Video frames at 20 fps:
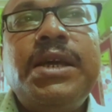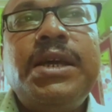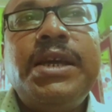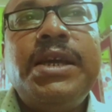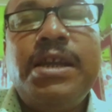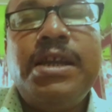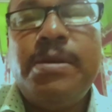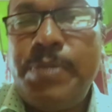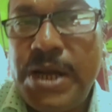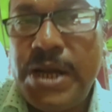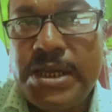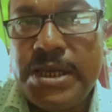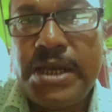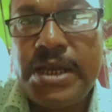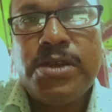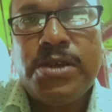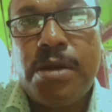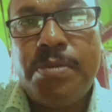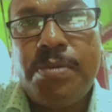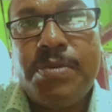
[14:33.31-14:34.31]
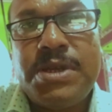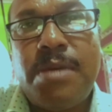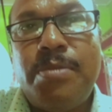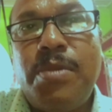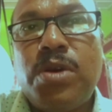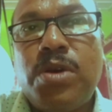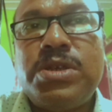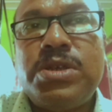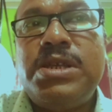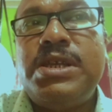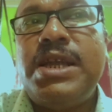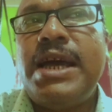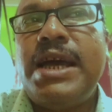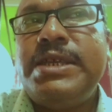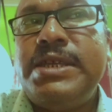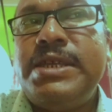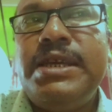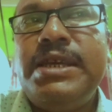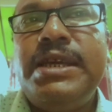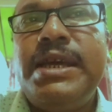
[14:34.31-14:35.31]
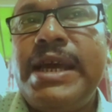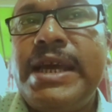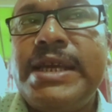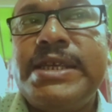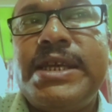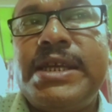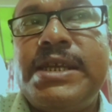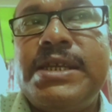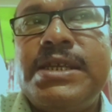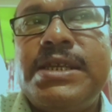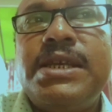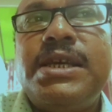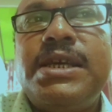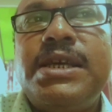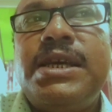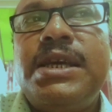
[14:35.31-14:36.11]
in presence of some oxidizing agents.